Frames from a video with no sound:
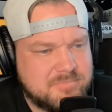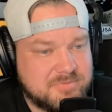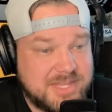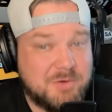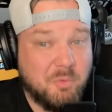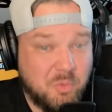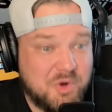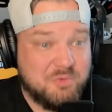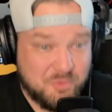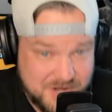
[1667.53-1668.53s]
then it
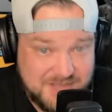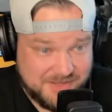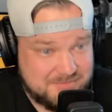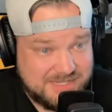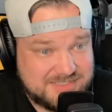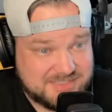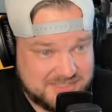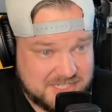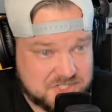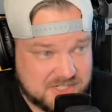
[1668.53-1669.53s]
would really be
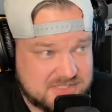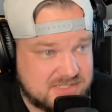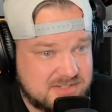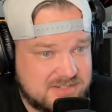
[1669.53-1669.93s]
seditious.